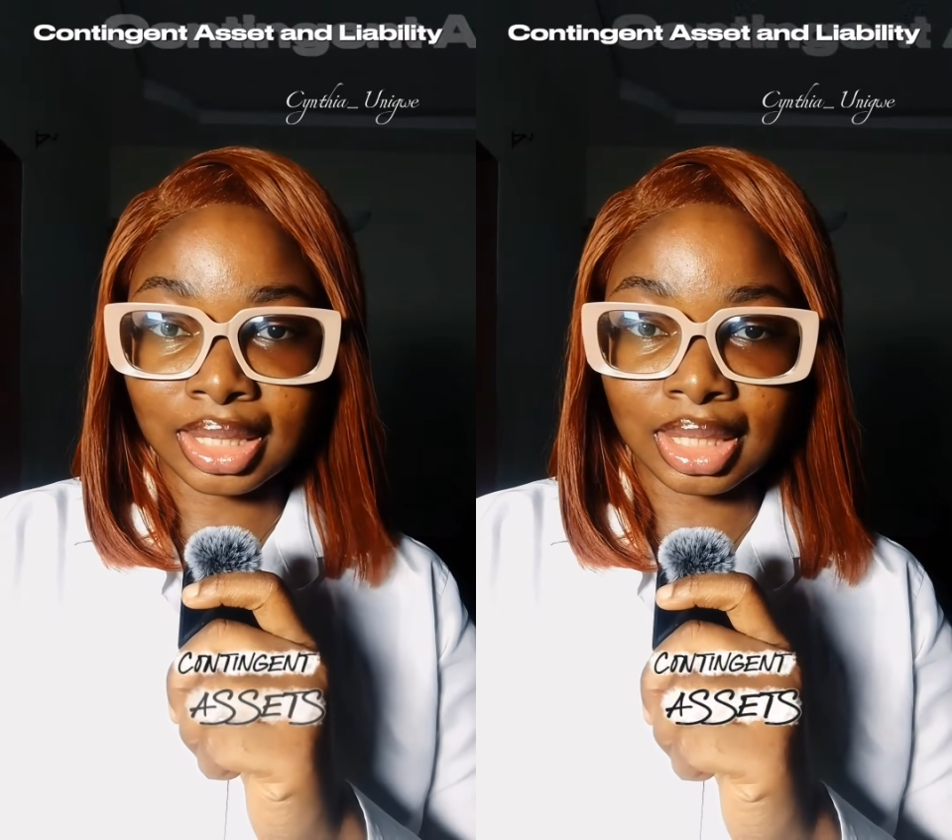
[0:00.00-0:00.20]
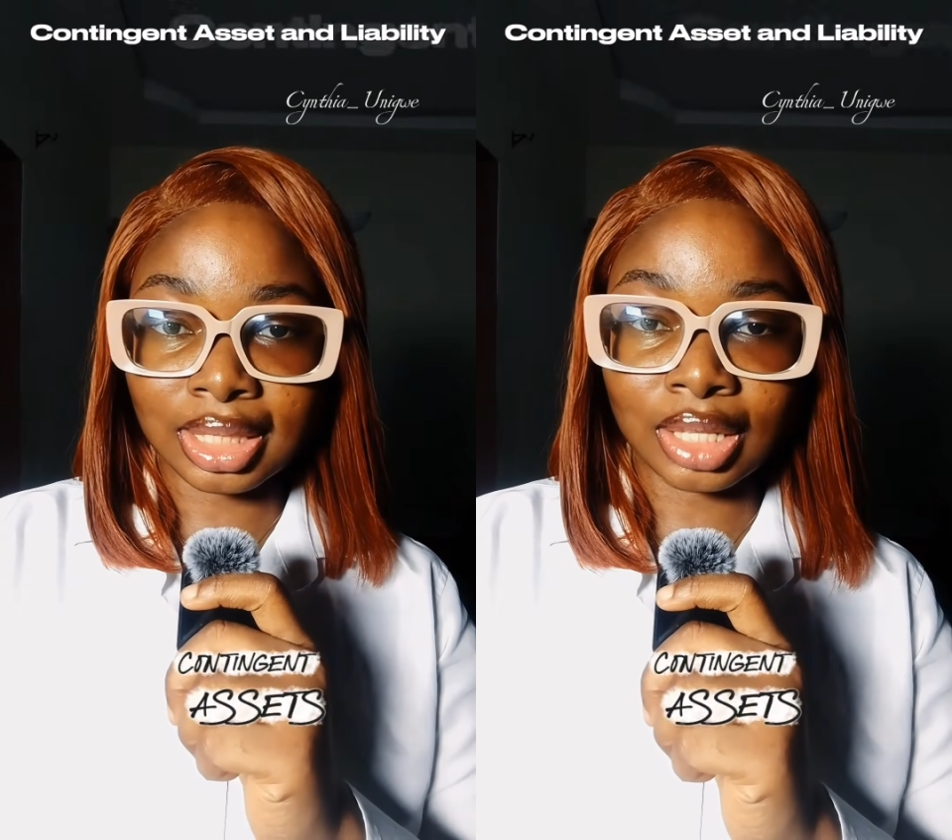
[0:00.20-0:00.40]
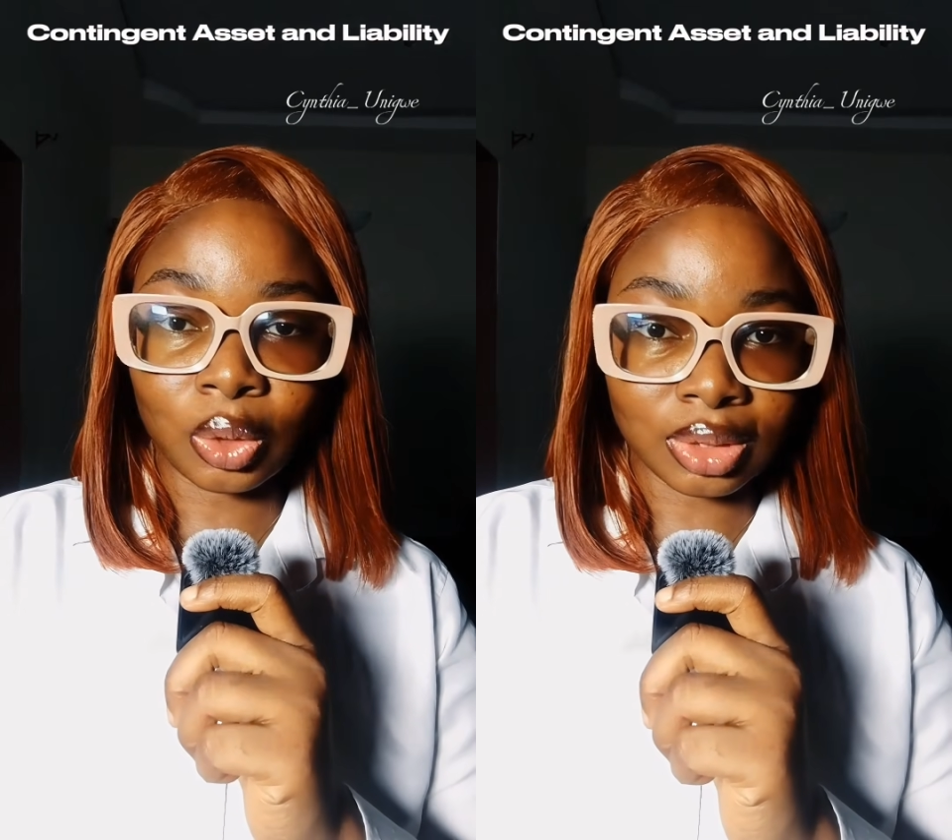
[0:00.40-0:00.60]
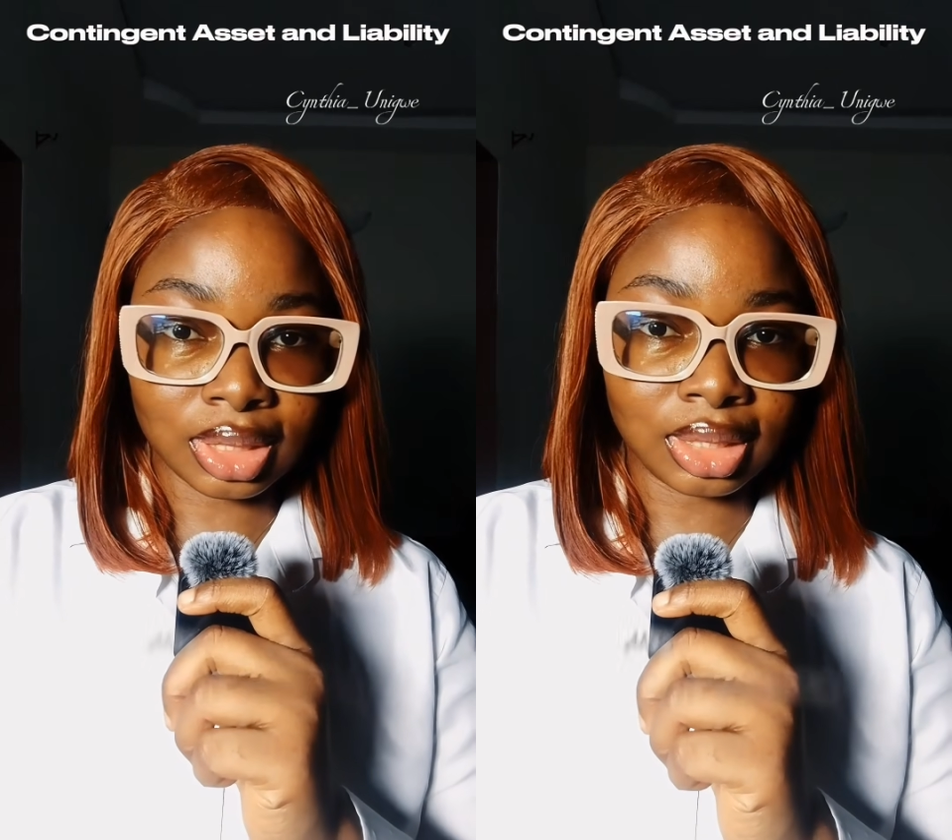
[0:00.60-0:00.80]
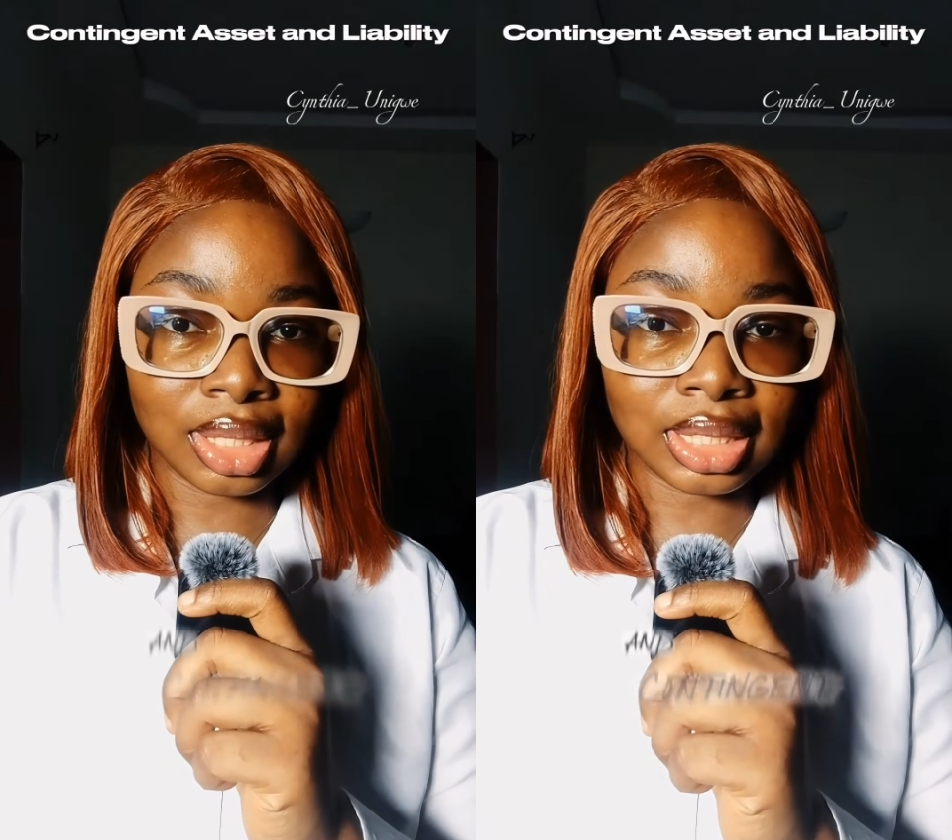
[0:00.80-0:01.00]
assets and
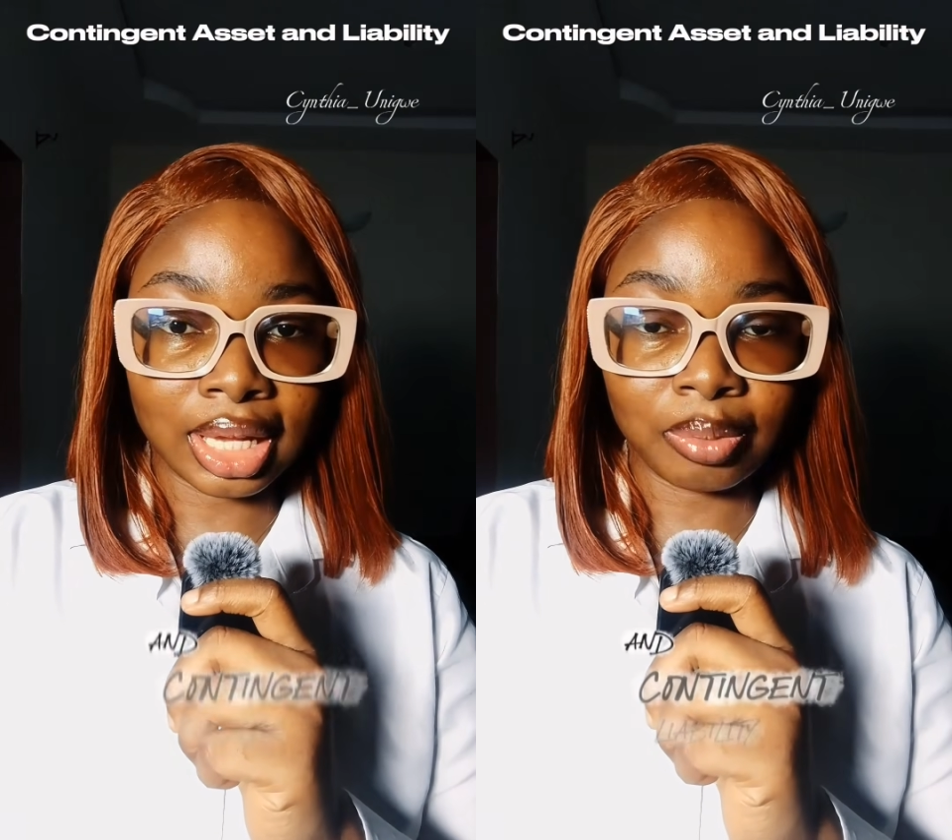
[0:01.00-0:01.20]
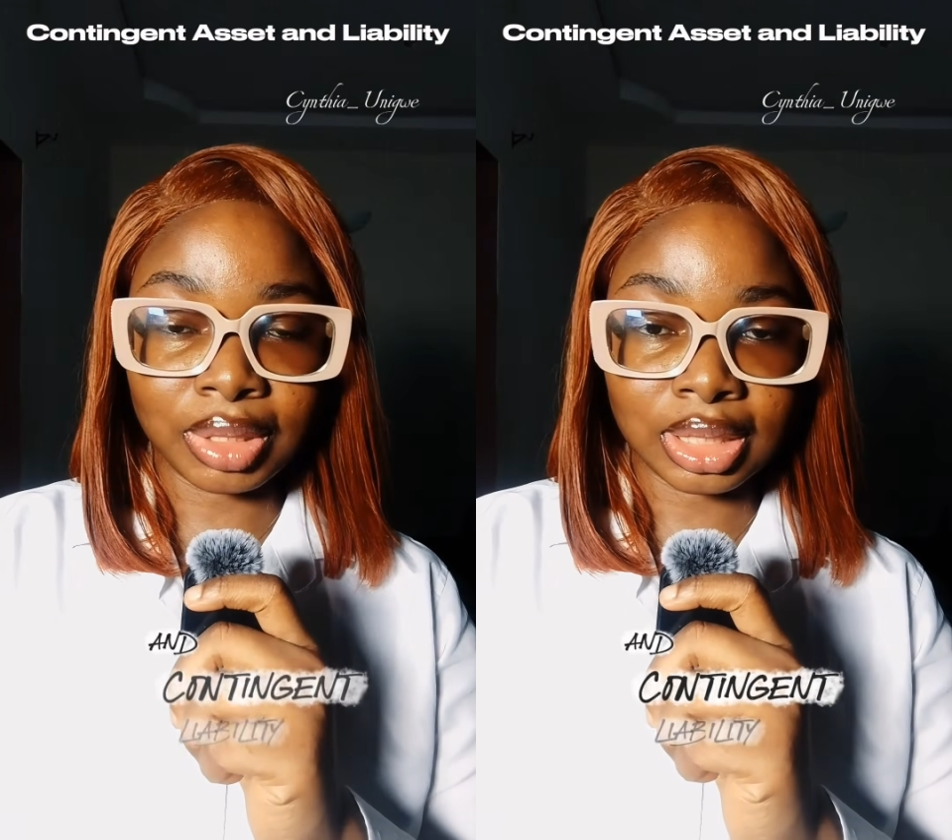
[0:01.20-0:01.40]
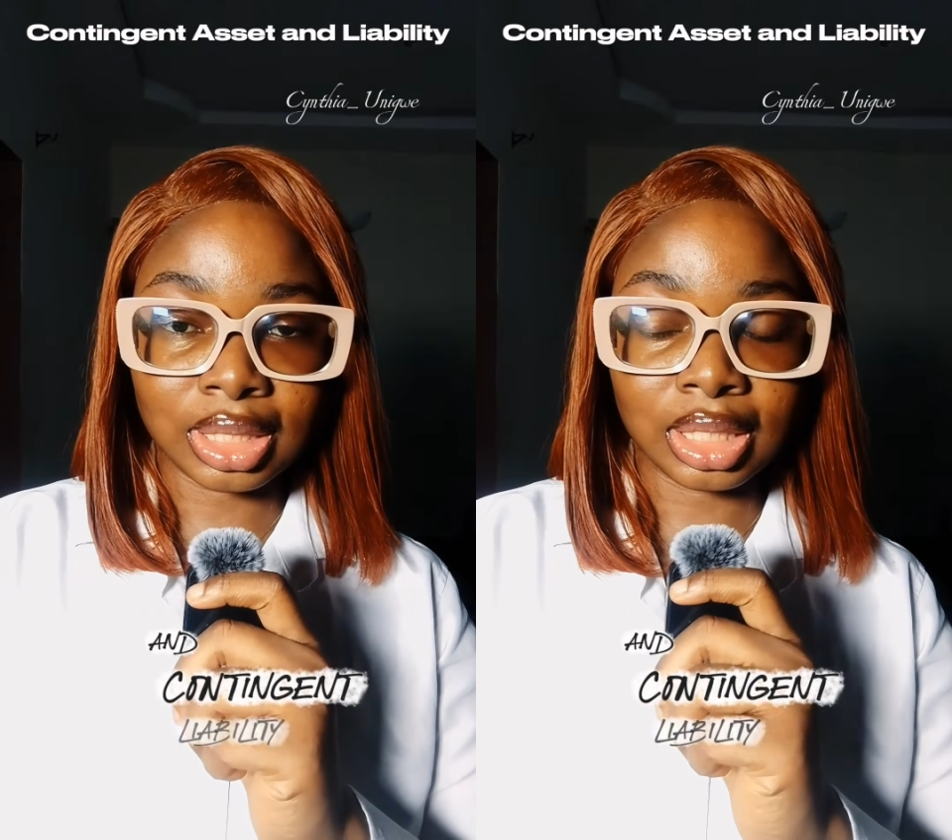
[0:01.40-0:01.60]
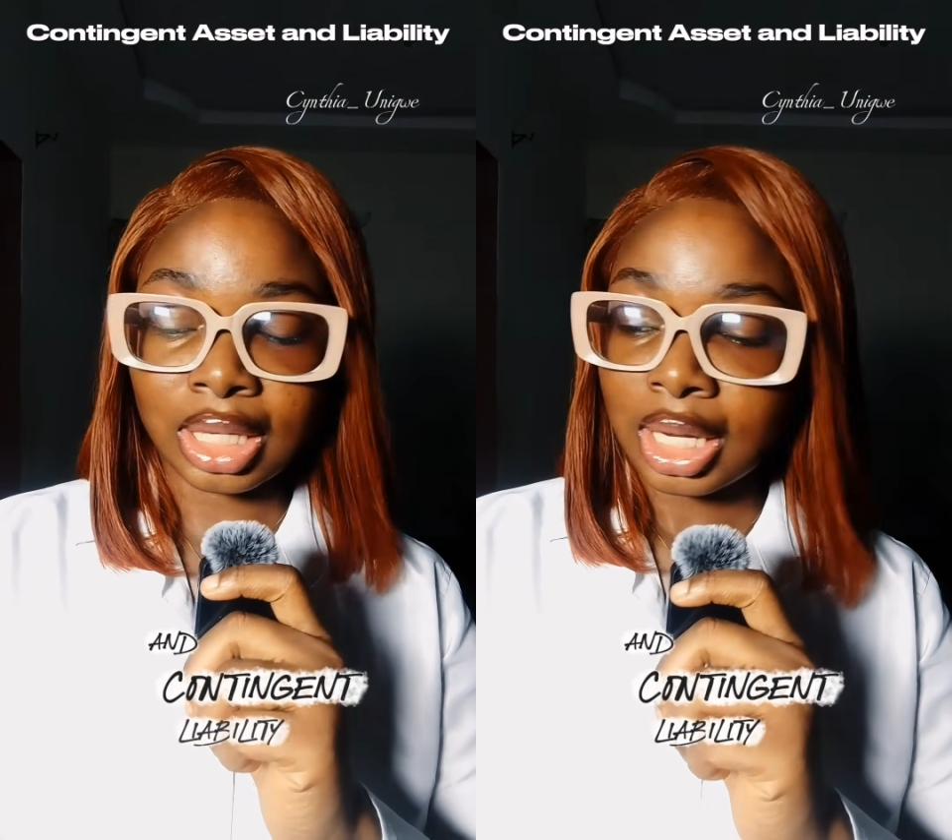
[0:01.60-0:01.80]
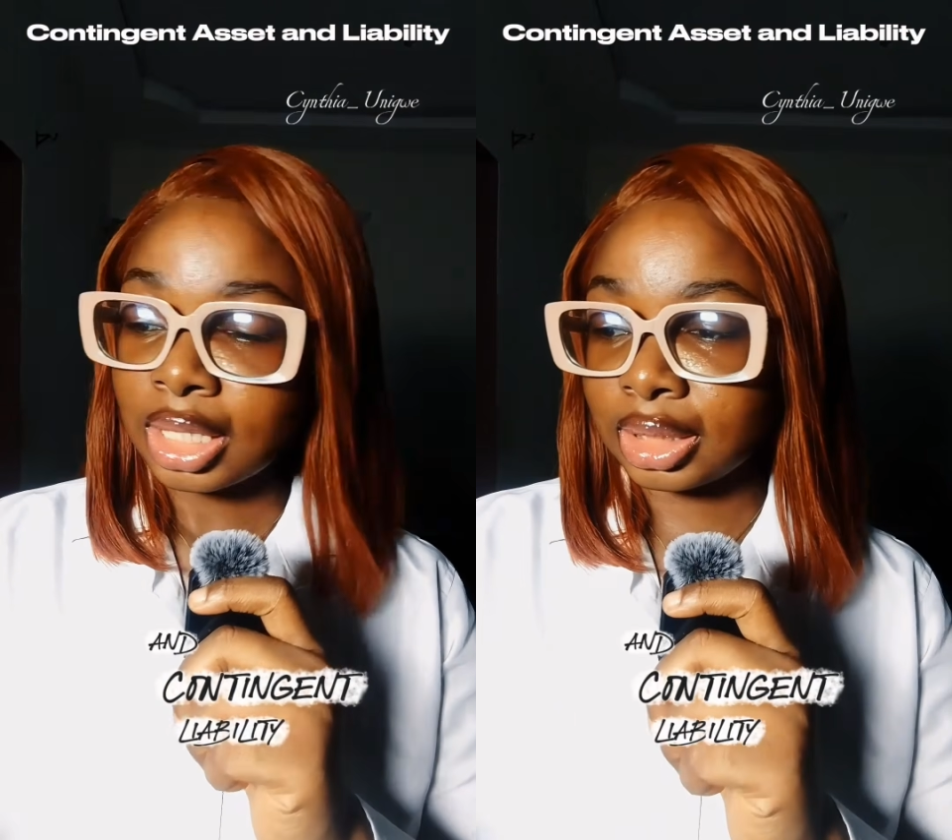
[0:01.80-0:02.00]
contingent liability.